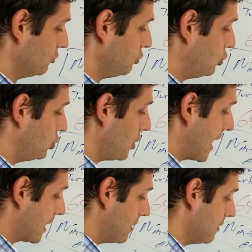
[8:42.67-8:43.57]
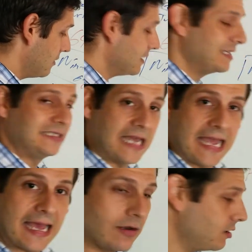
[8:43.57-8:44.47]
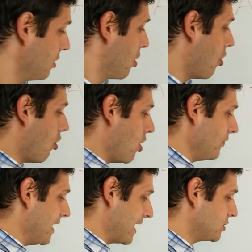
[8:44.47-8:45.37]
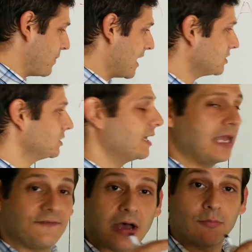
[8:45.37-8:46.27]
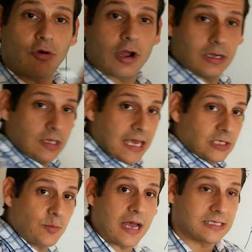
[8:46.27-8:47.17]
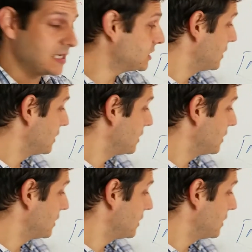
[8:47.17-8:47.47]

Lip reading: check Dan on the Xbox. If I'm wrong on the Xbox and it's